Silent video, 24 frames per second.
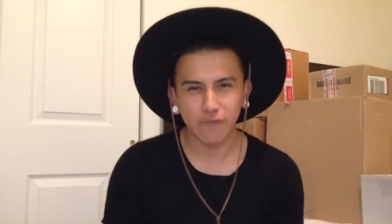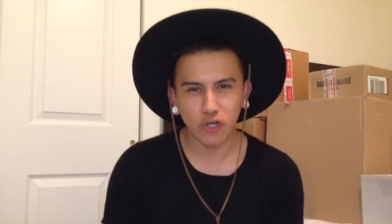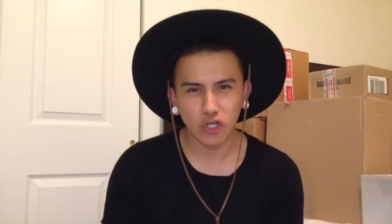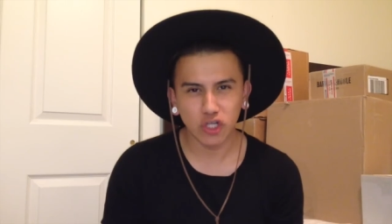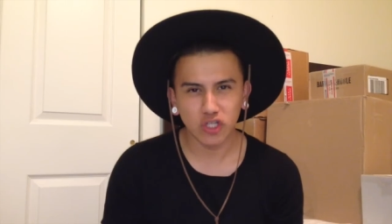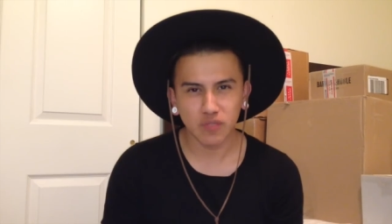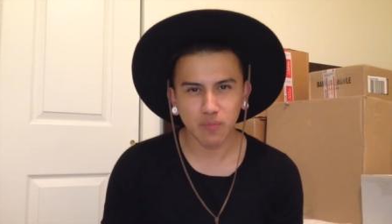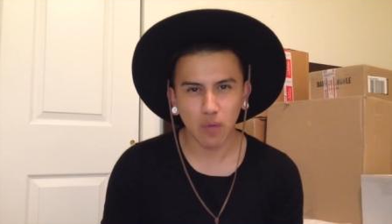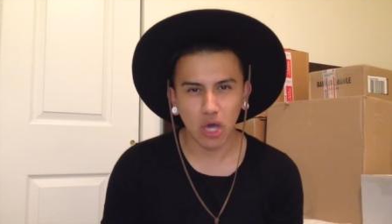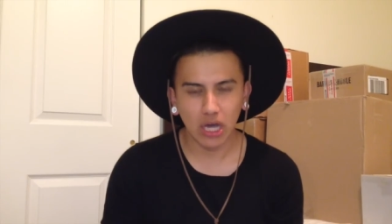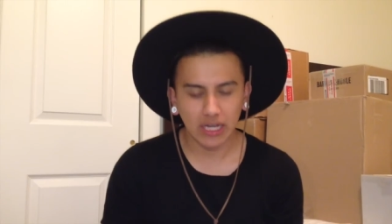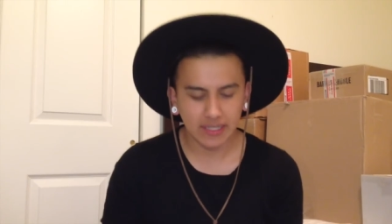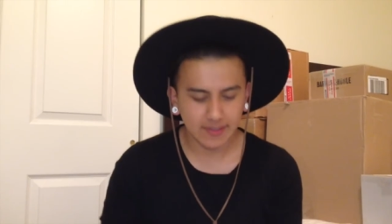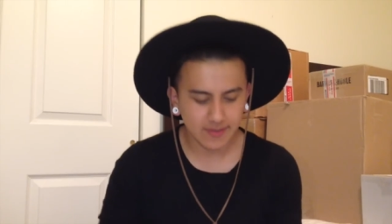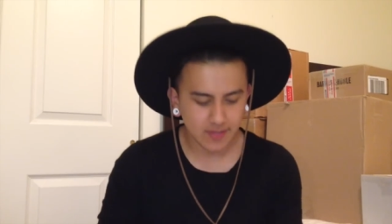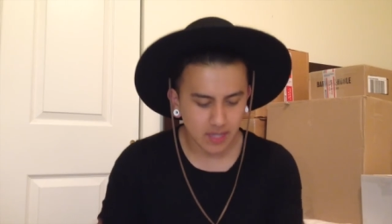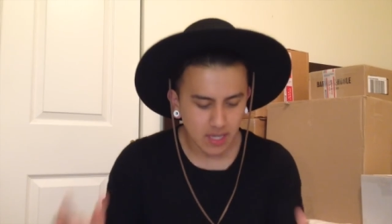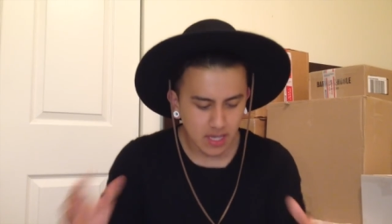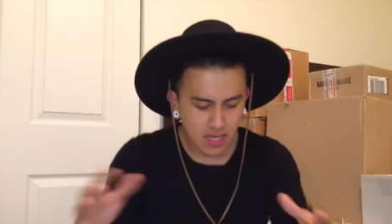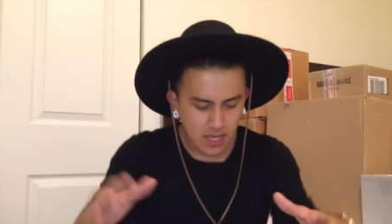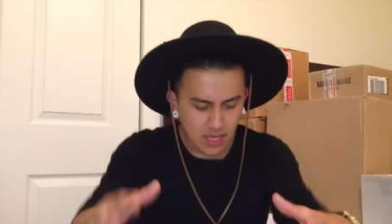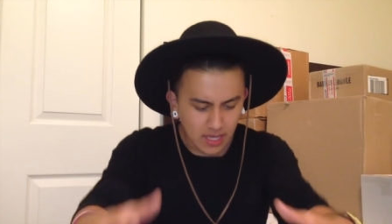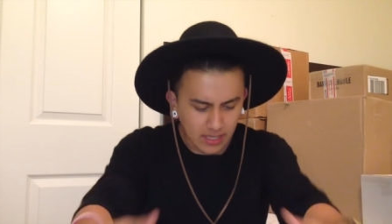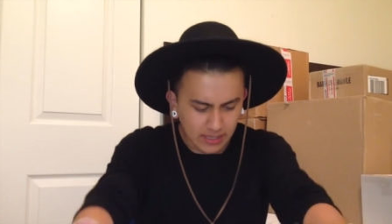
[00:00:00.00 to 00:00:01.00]
First box.
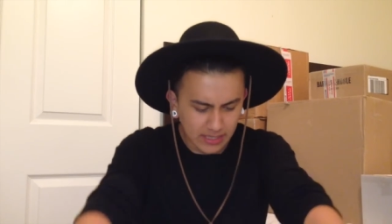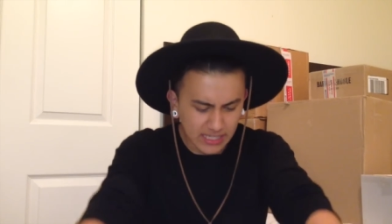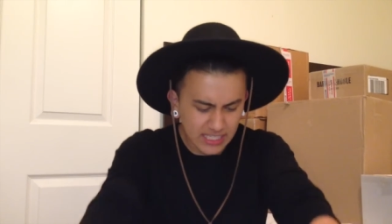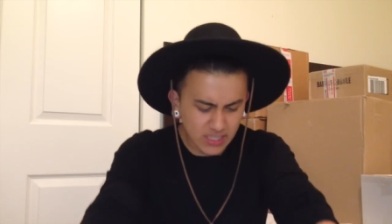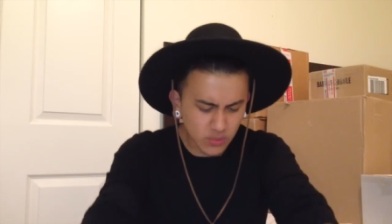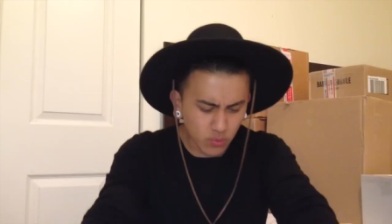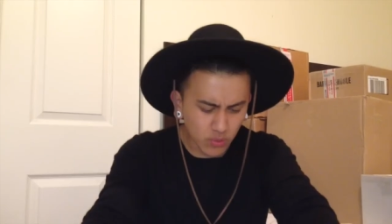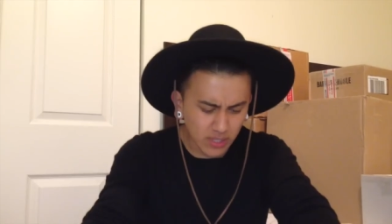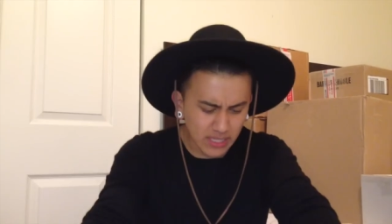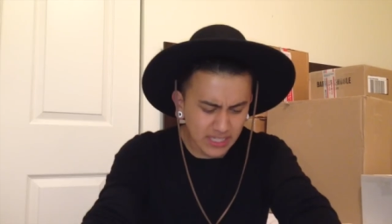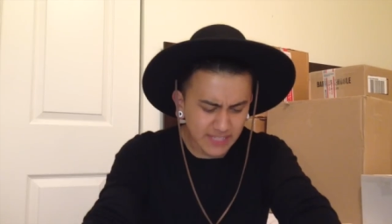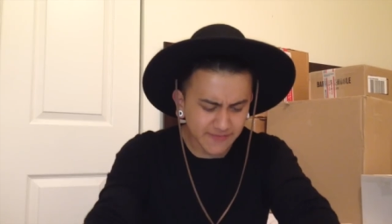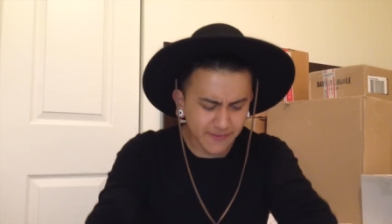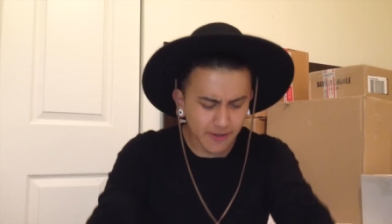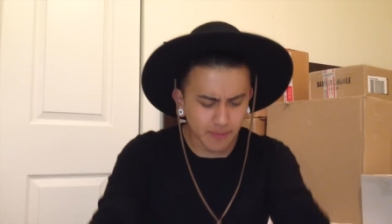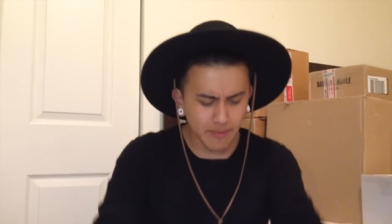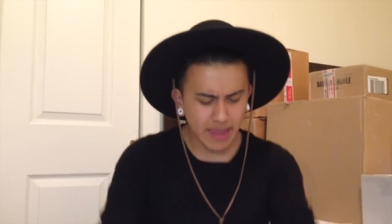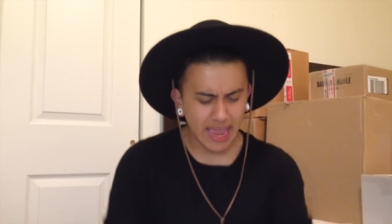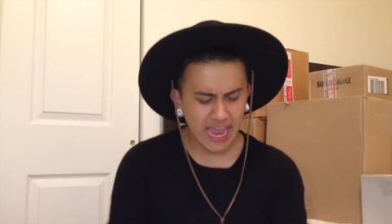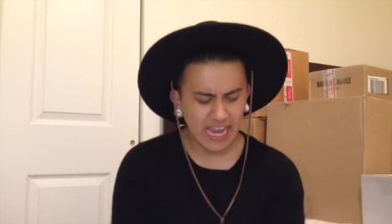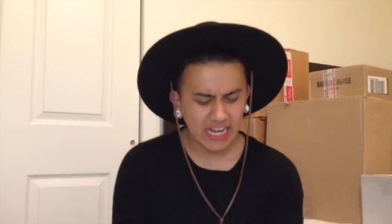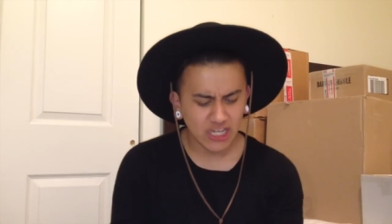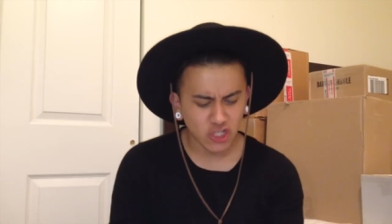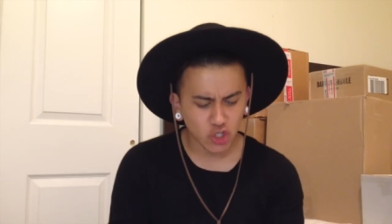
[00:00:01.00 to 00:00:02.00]
This one is from
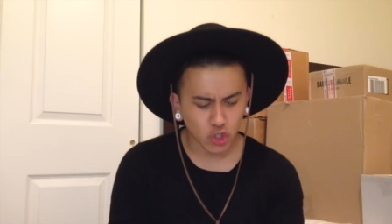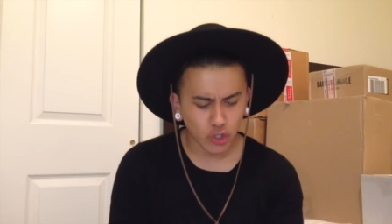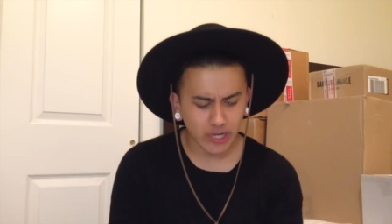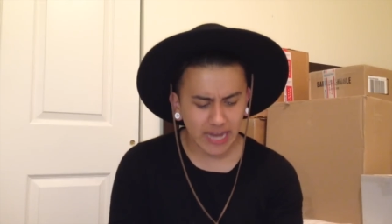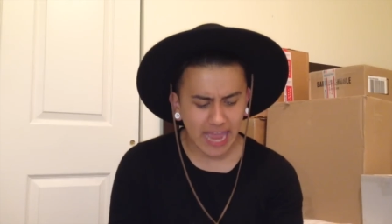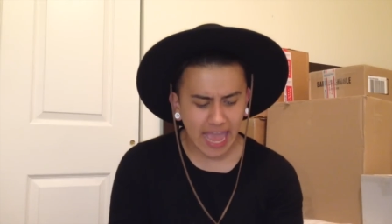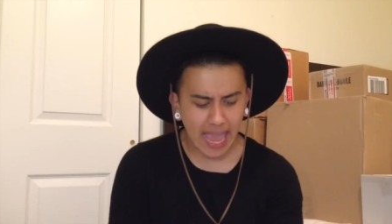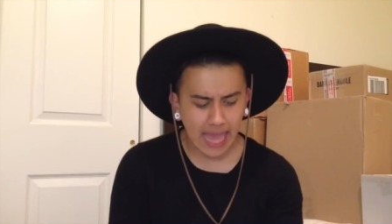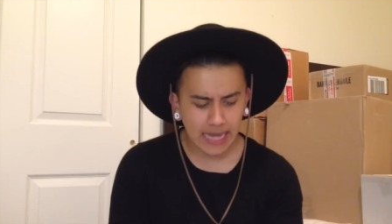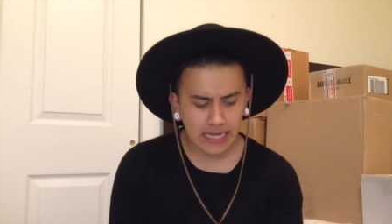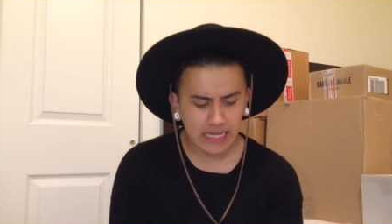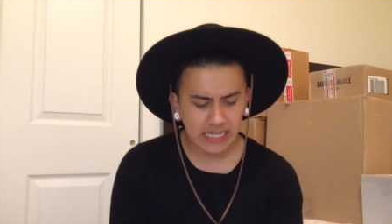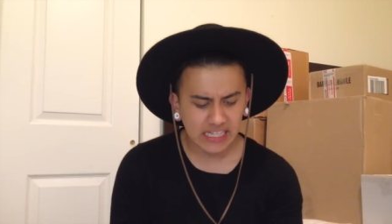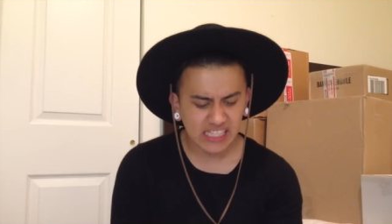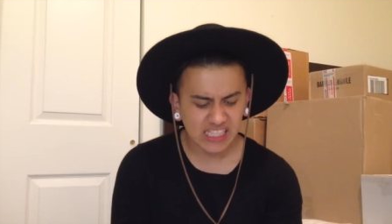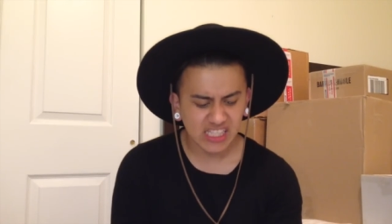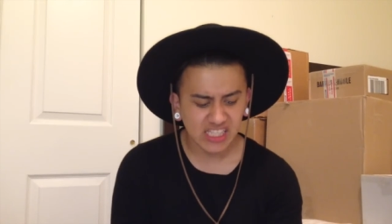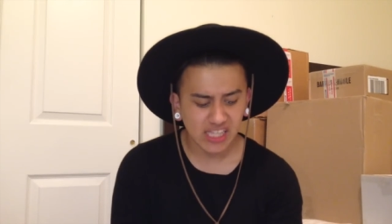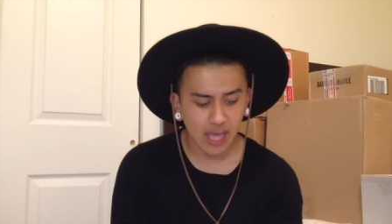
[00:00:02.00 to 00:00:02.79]
Adriana